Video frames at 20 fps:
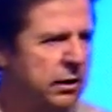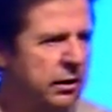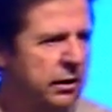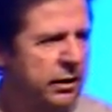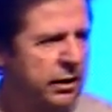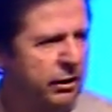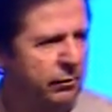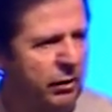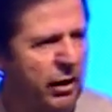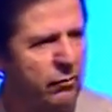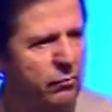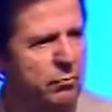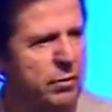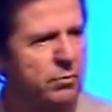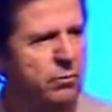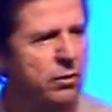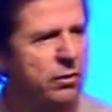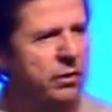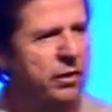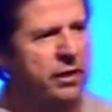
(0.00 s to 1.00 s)
And I
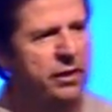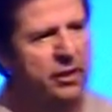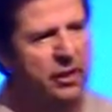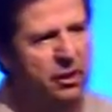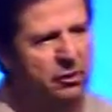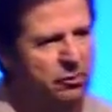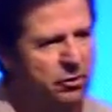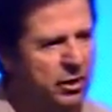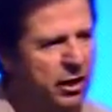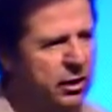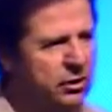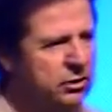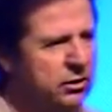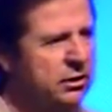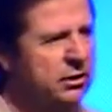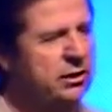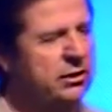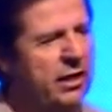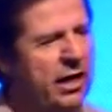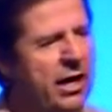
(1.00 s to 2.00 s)
remember in the introduction,
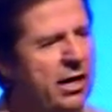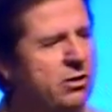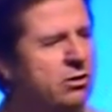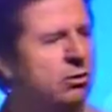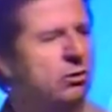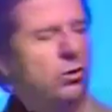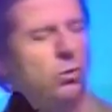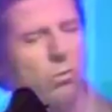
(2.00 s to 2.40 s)
these angels are